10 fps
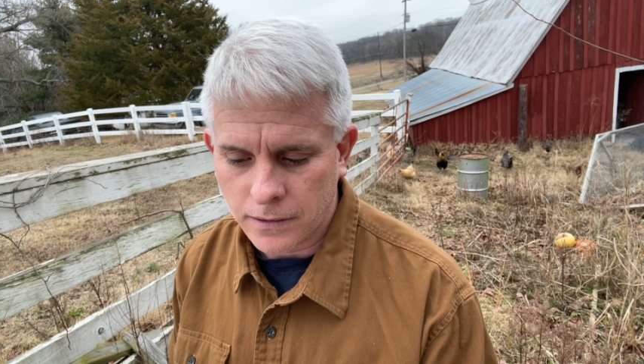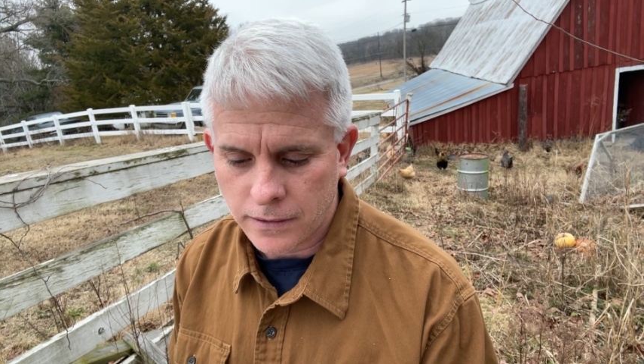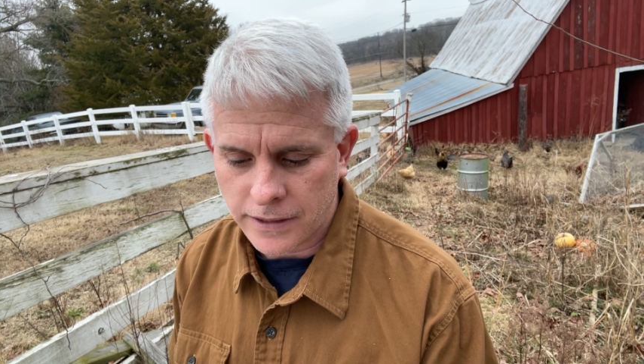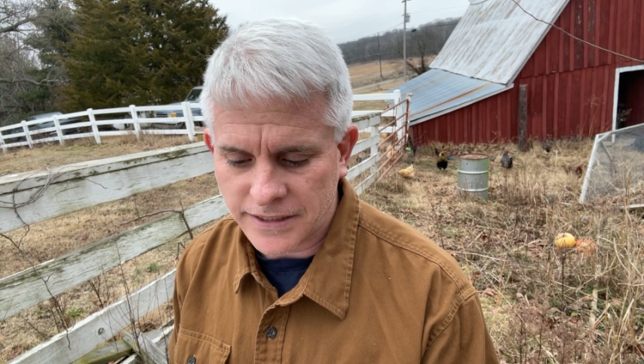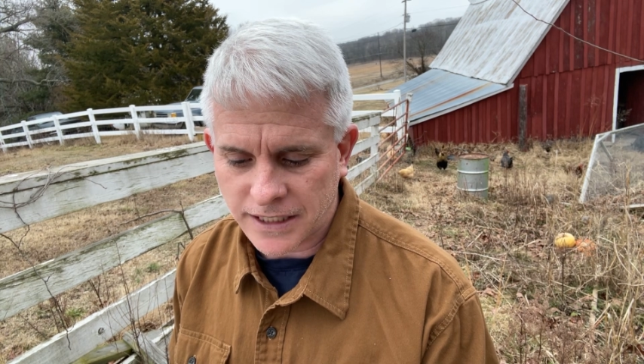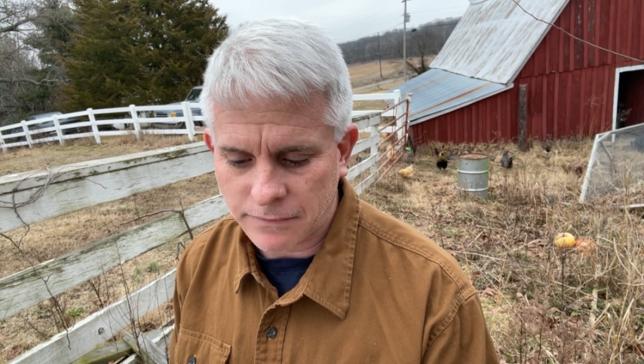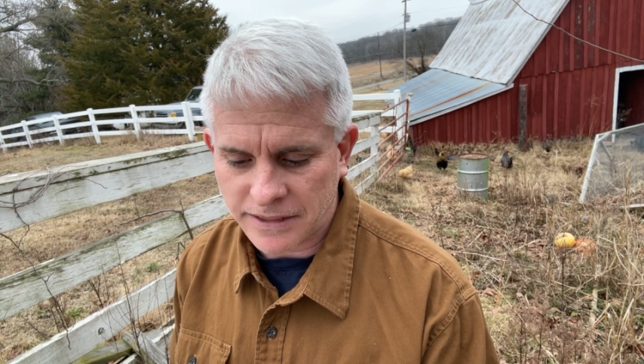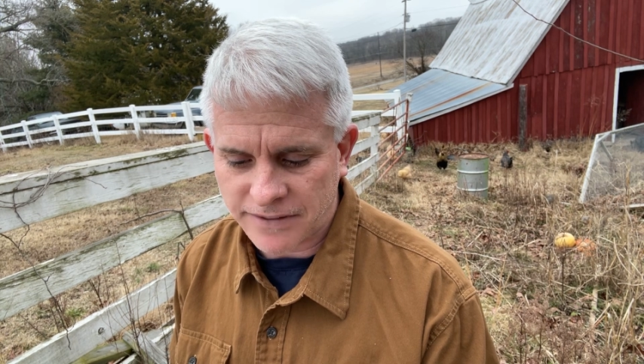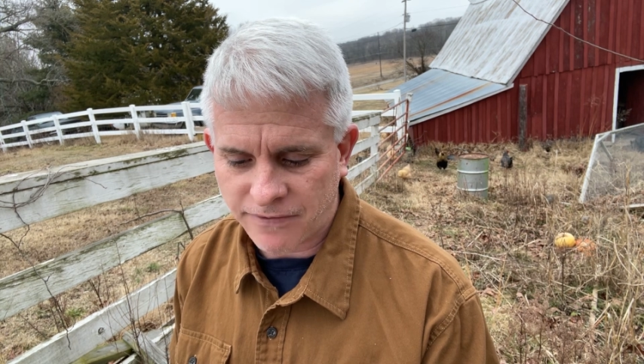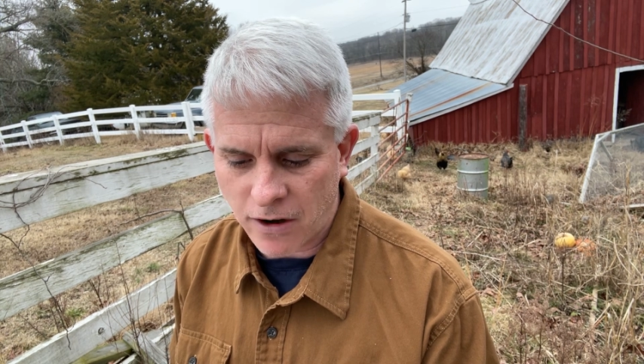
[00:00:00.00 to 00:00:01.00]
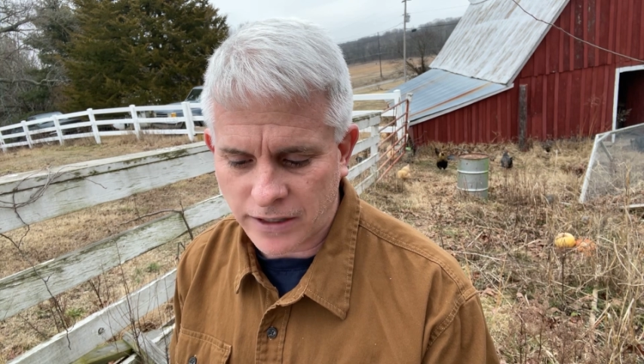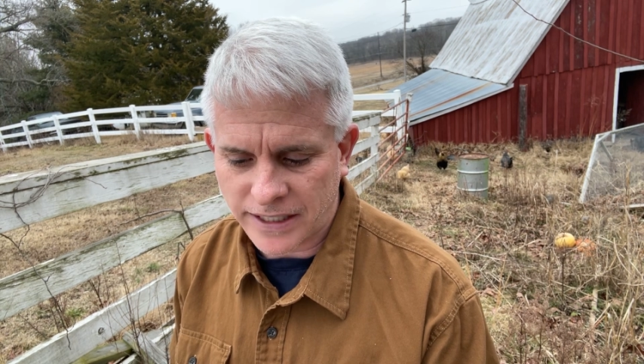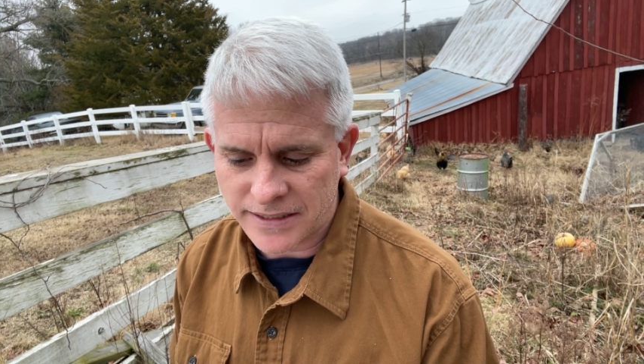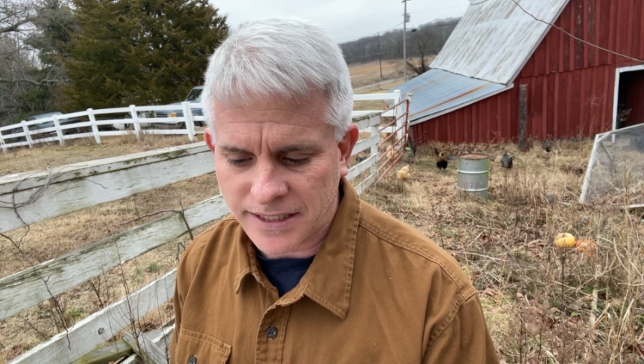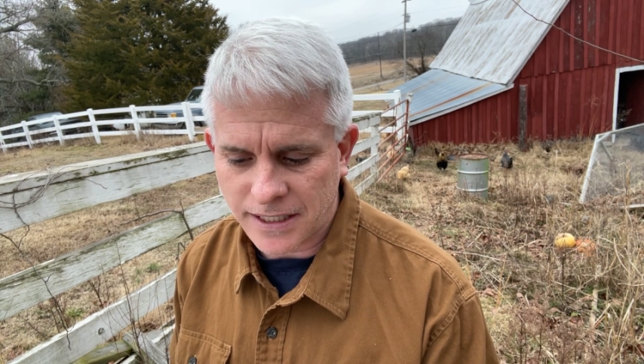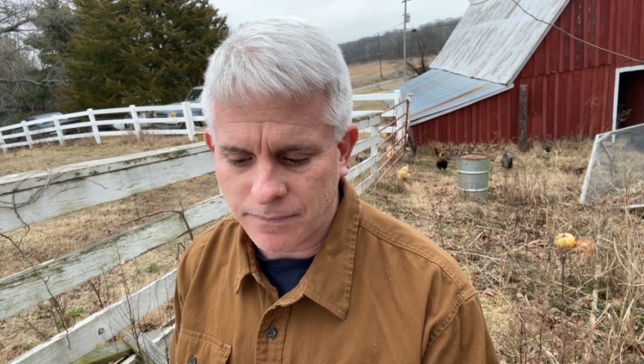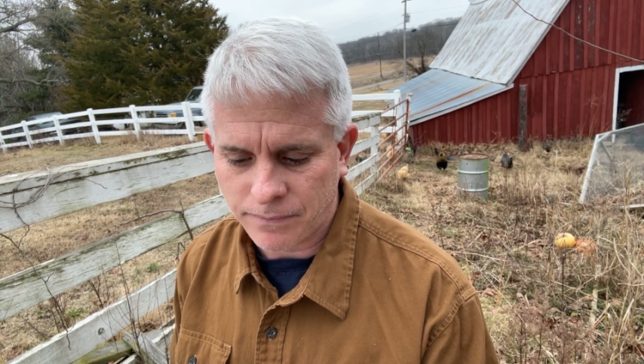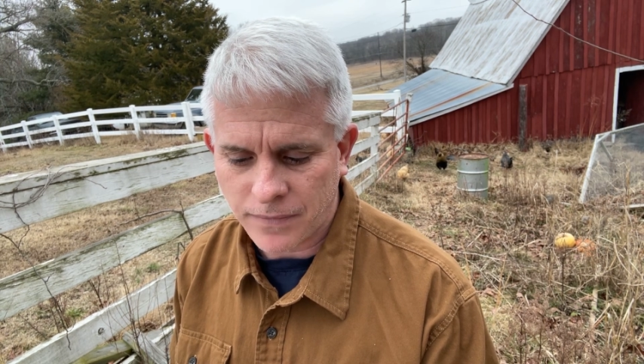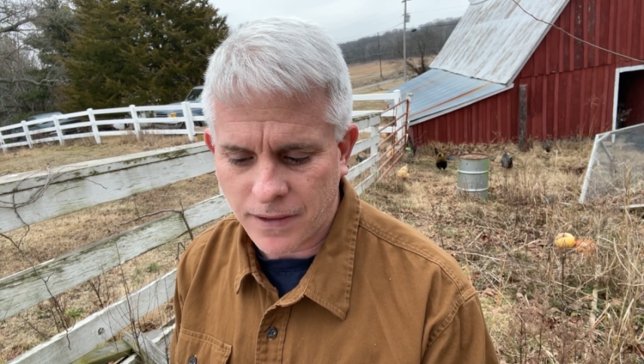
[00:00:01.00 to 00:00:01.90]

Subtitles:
These enemies fought against them.